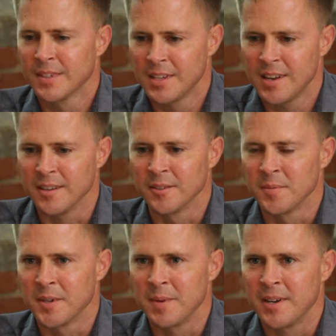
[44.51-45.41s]
Yeah, a little
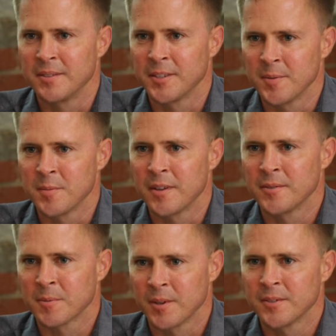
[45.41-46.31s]
bit about Dilden
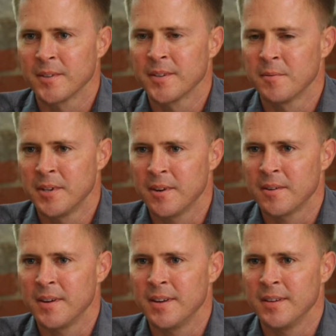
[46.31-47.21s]
Brothers Well Drilling. We
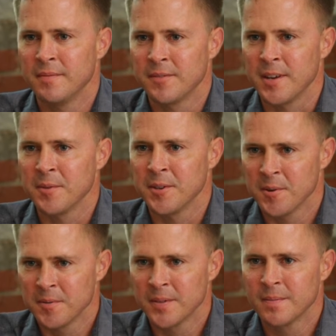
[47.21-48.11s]
are a
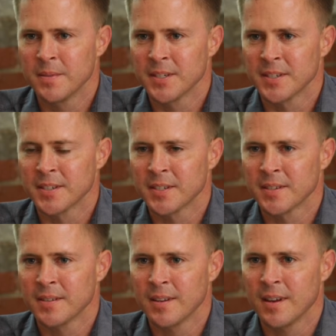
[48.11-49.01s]
family-owned business.
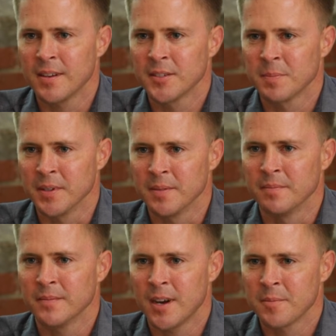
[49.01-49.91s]
It's been
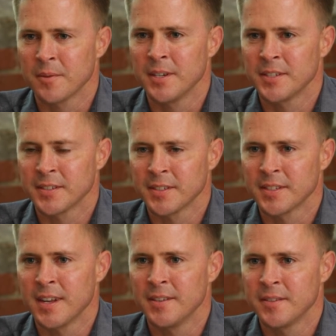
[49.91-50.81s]
in operation
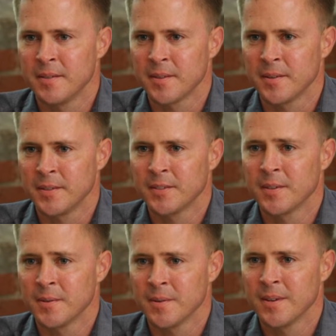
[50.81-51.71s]
since
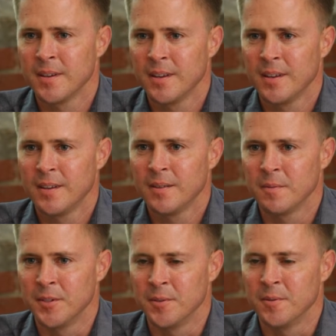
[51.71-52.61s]
1932.
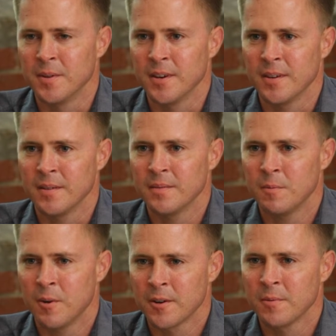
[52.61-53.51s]
We do
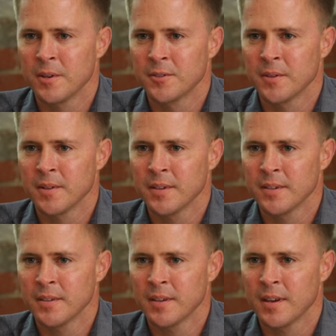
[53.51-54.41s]
water well
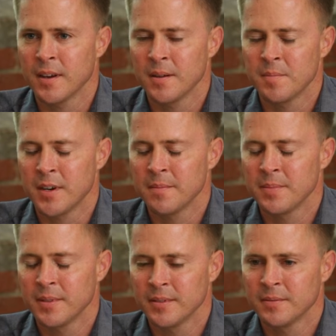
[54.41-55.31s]
drilling,
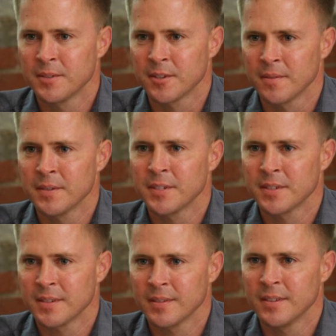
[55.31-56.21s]
pump,
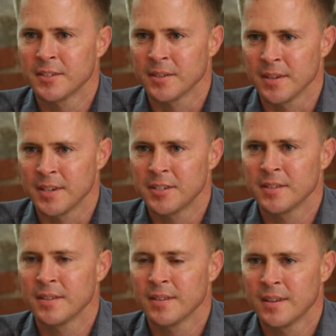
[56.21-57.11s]
service,
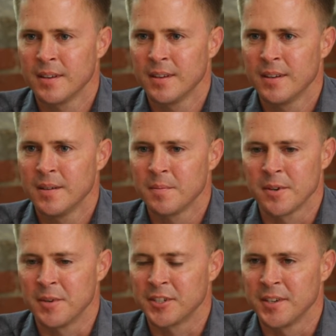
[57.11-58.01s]
installation,
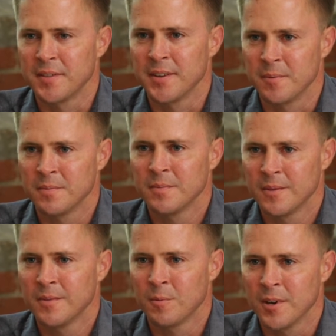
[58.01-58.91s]
pretty much anything
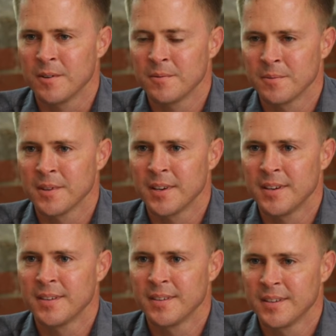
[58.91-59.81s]
well related.